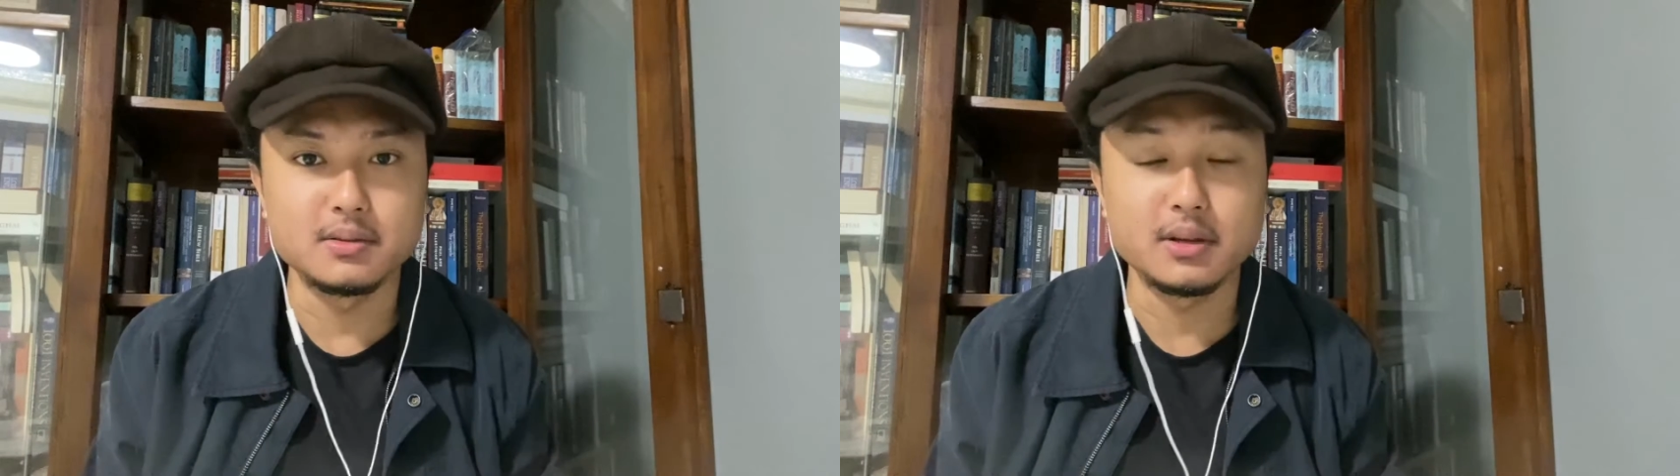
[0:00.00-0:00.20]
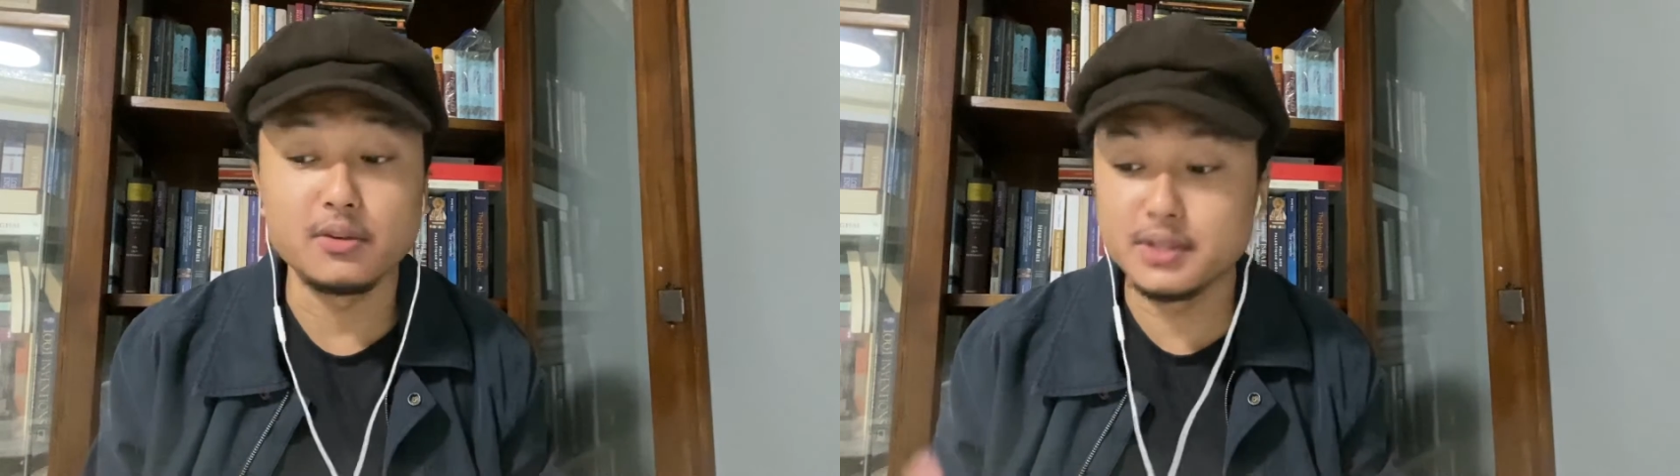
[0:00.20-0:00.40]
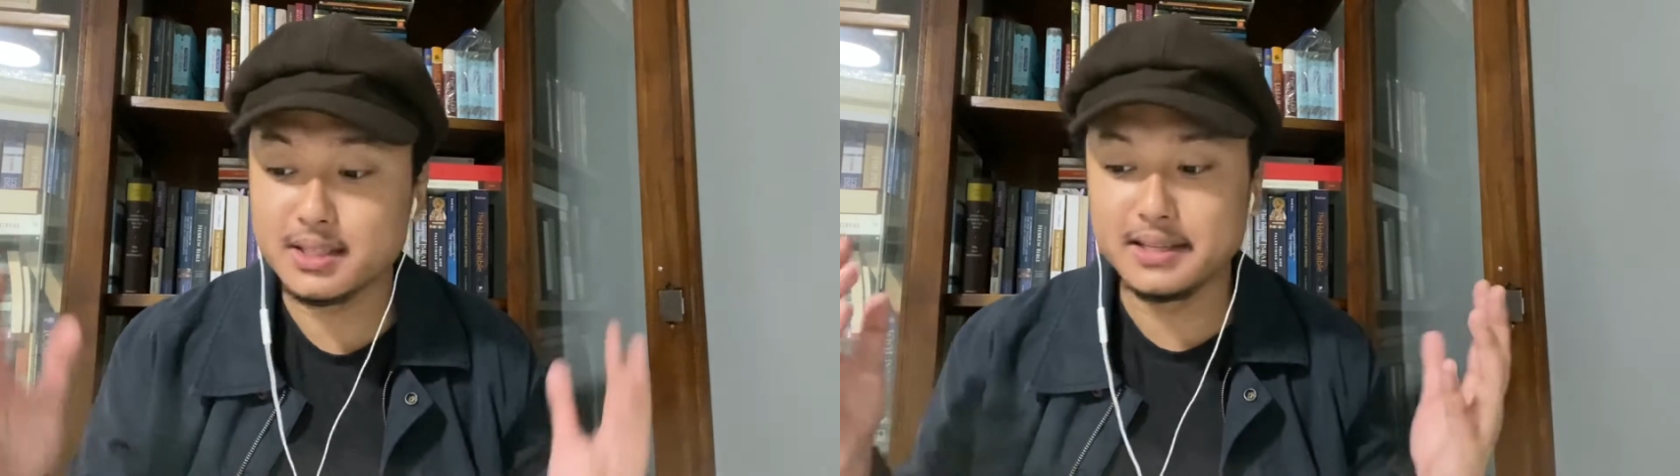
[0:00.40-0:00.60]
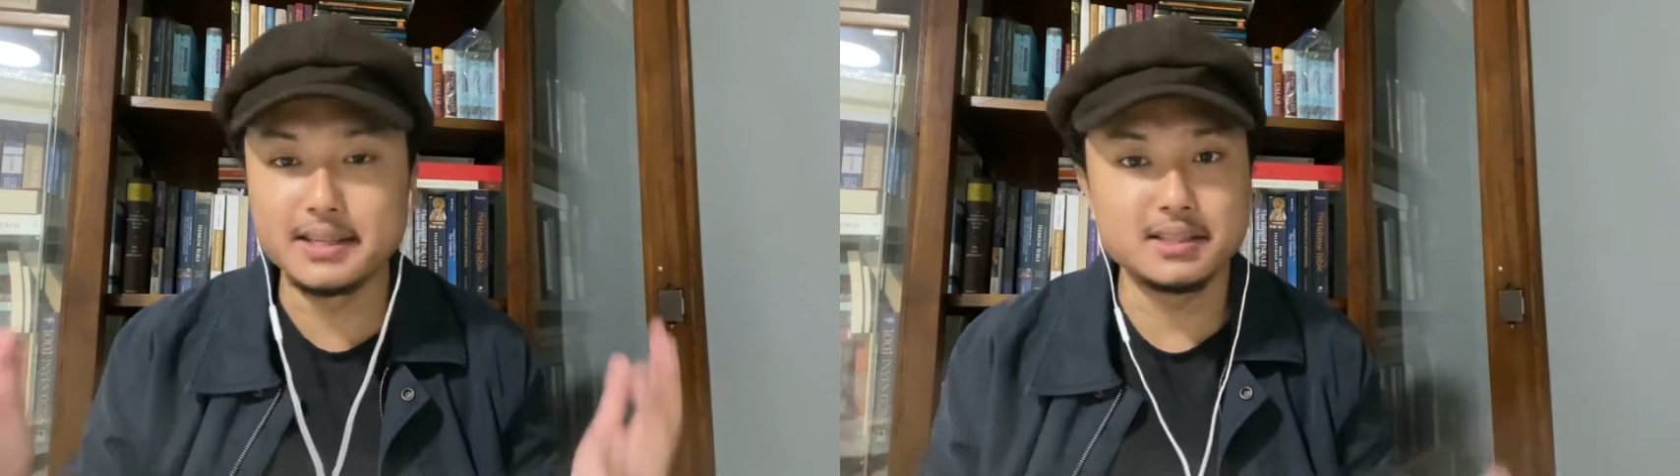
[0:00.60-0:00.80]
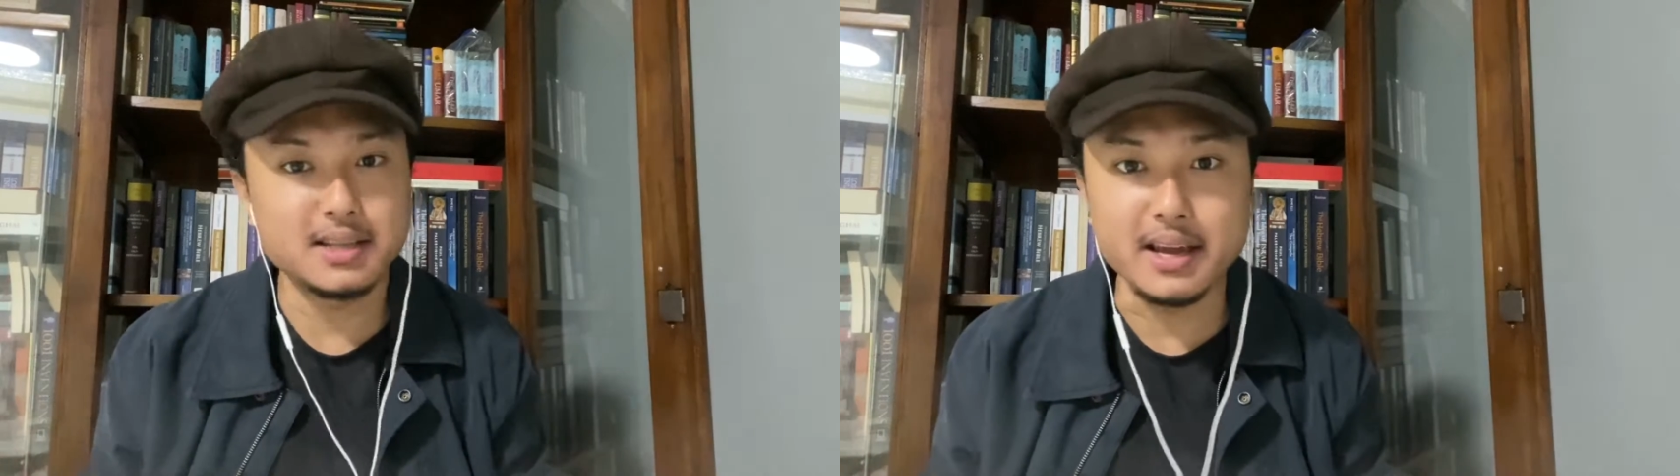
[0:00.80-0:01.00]
Okay, obviously they
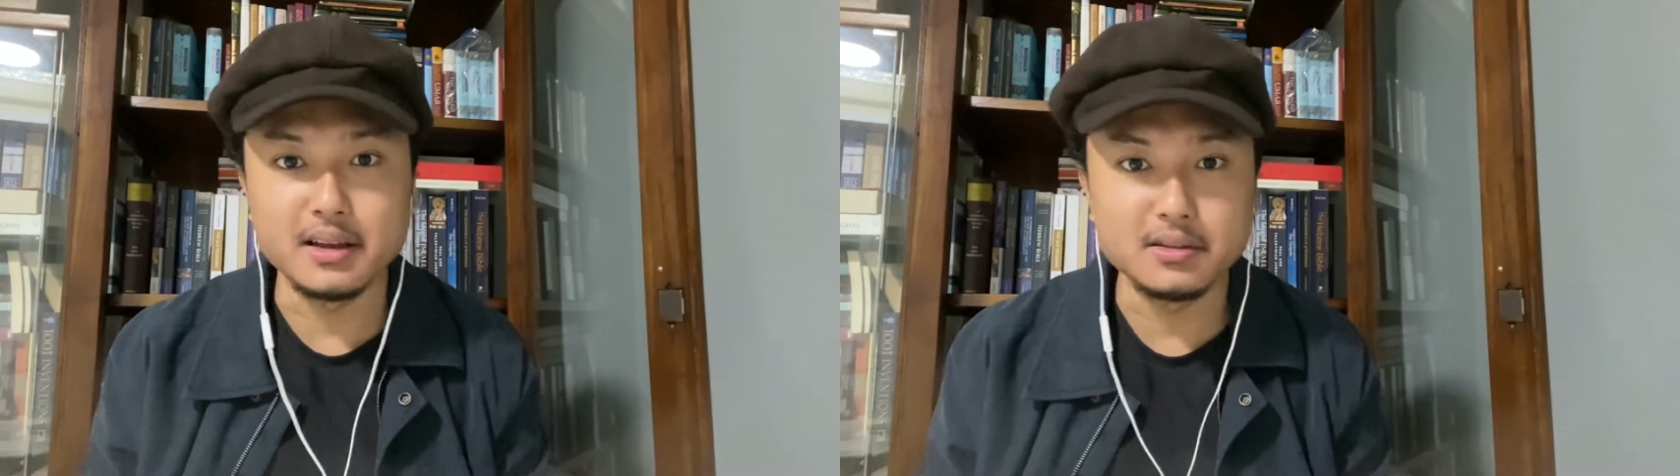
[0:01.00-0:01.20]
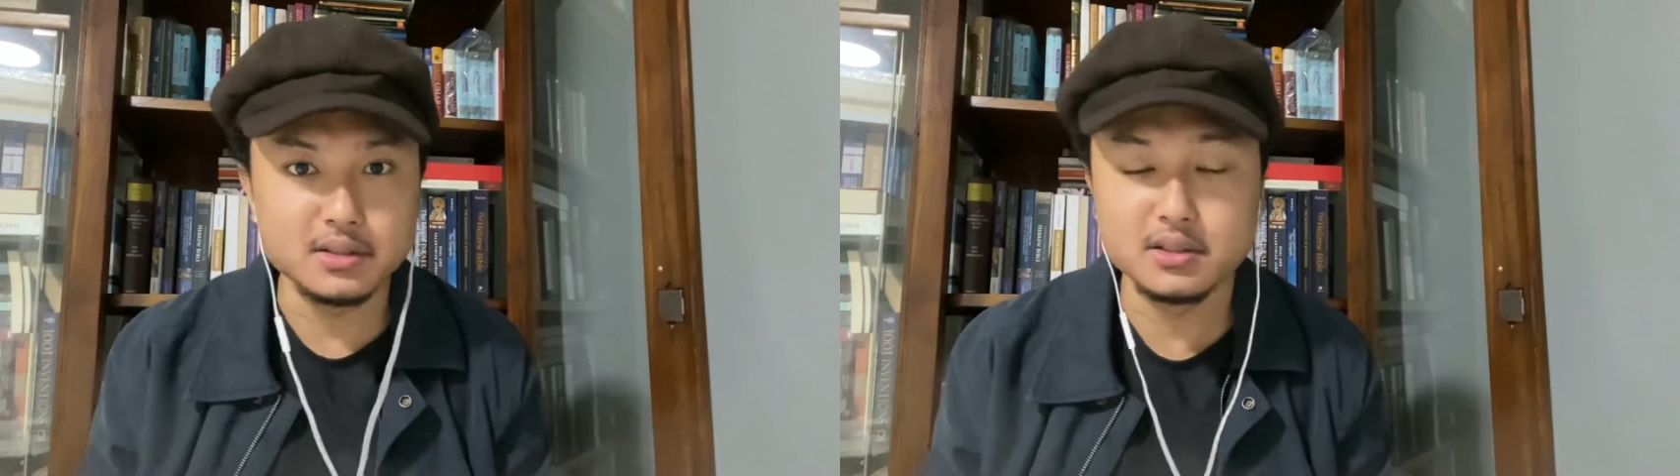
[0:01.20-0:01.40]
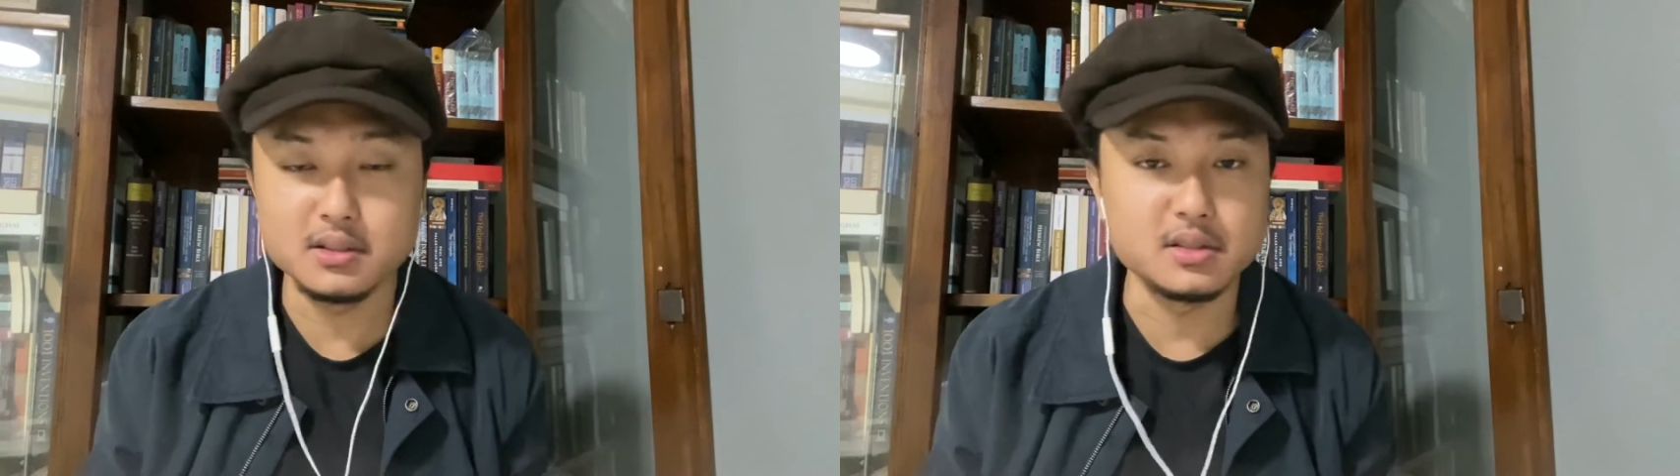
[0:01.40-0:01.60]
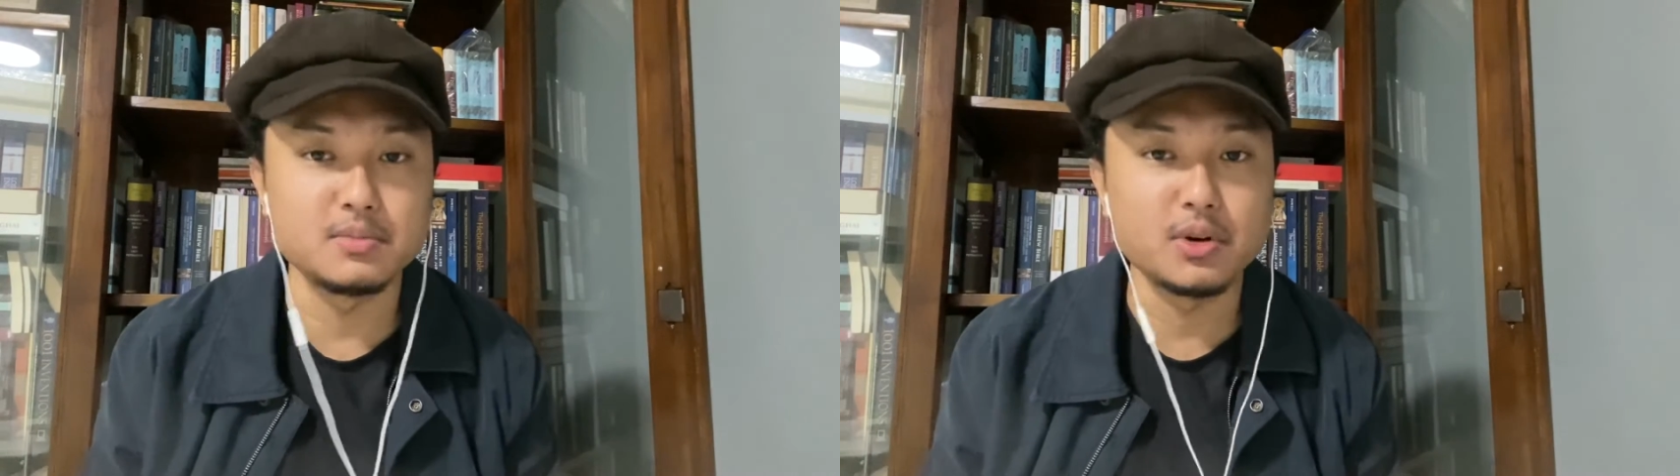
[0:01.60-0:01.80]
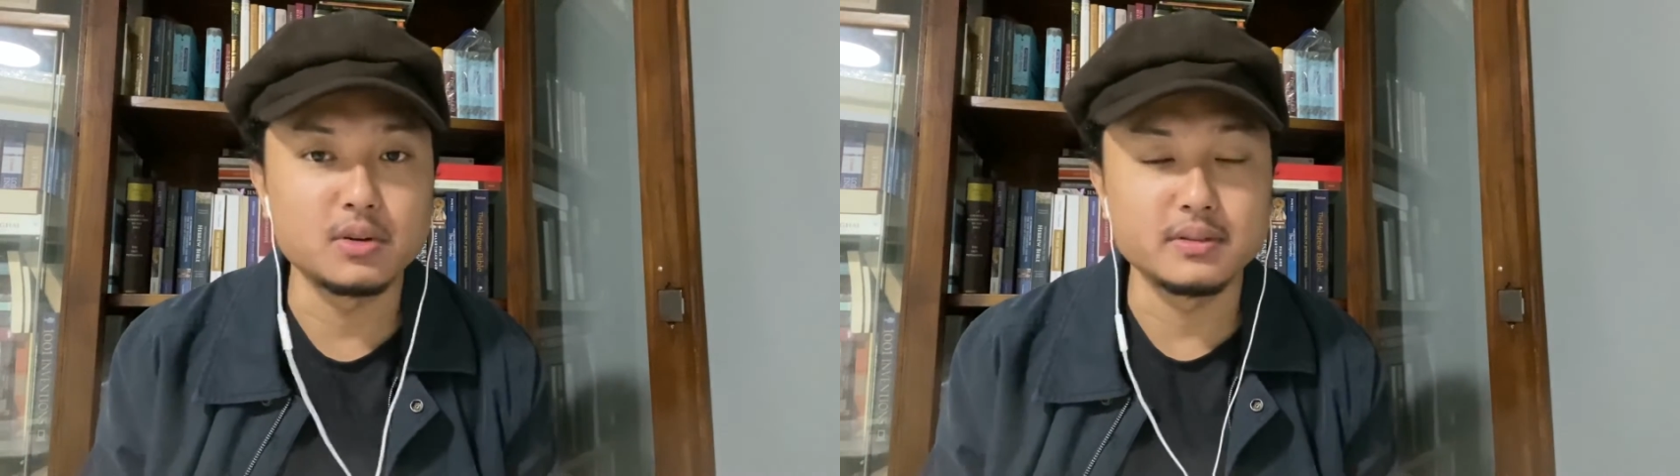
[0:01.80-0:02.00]
say Jesus is
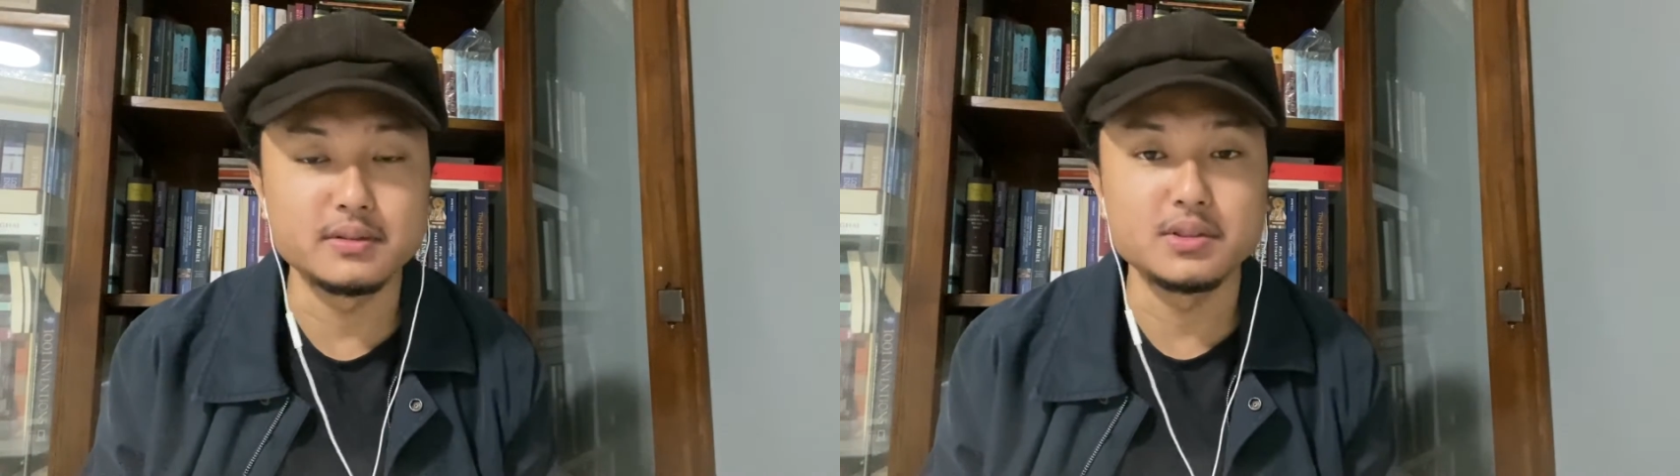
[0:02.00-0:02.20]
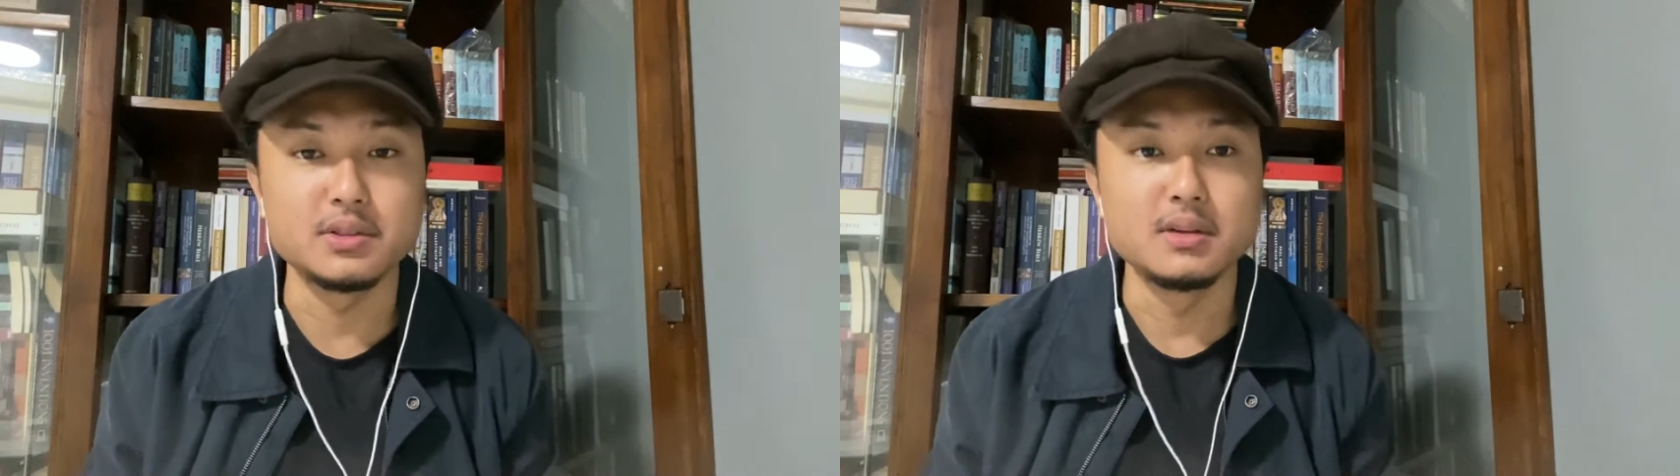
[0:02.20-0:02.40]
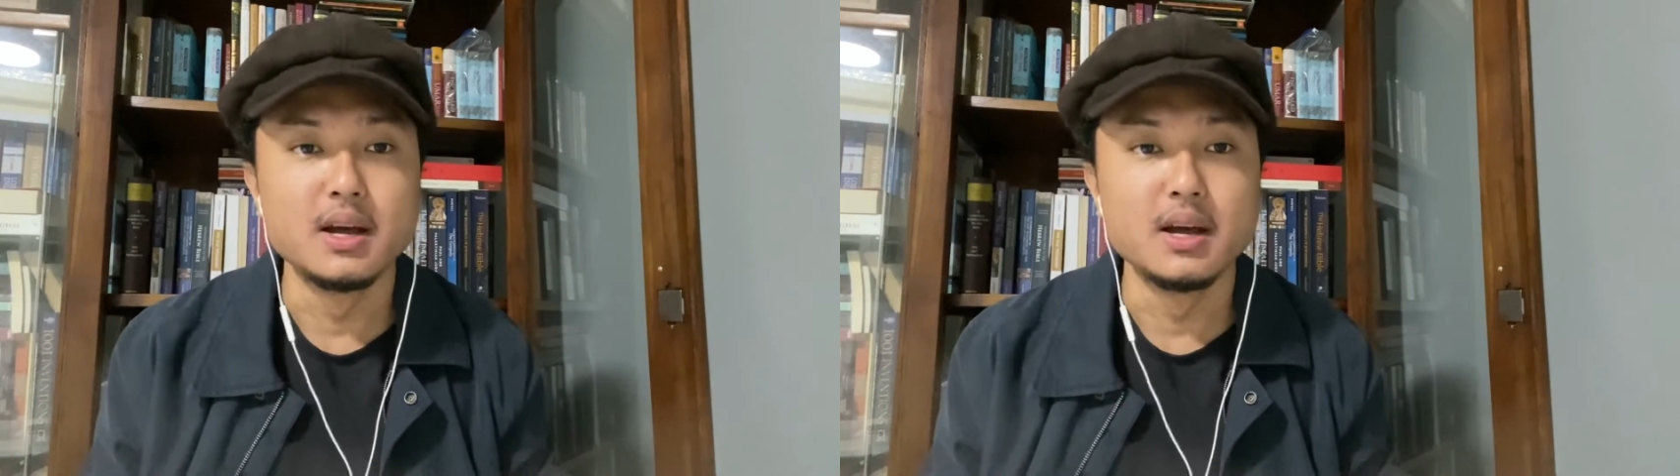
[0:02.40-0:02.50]
born of a virgin.